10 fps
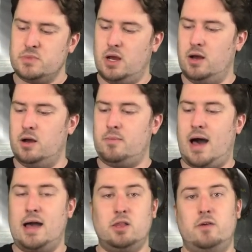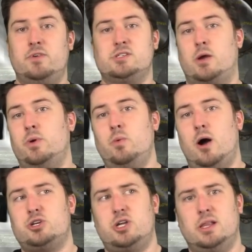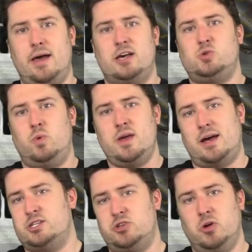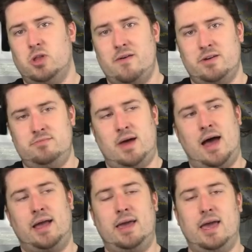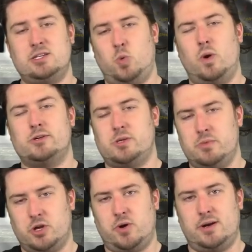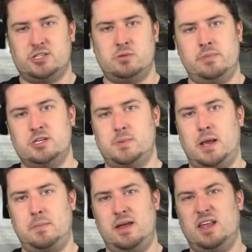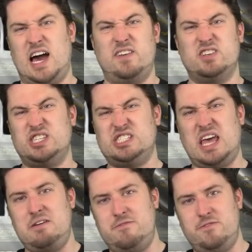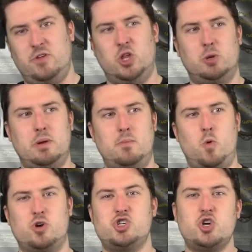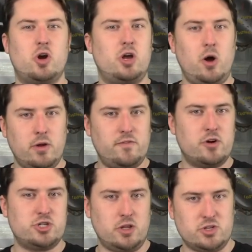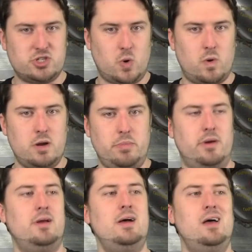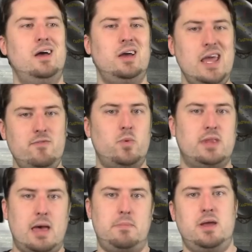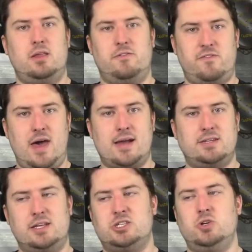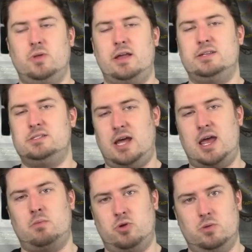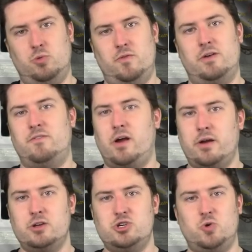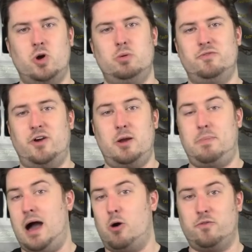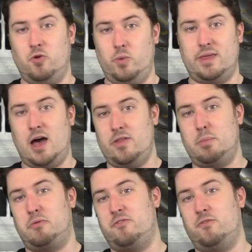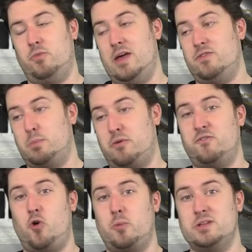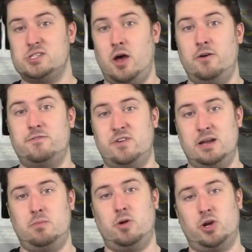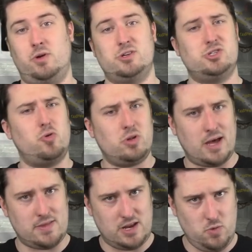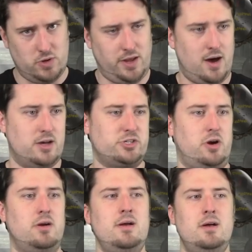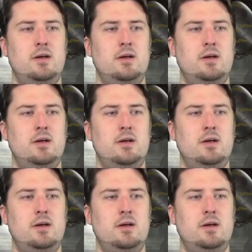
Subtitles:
I love this. I rewatched it last week. I still love it. I get to where some of the criticism is about it being kind of a safe, a little bit more sugar-coated version of the story, but even with that being the fact, it's still a damn good movie. Very enjoyable, very powerful with how they give the performance of Freddie Mercury. So glad that he won the Oscar.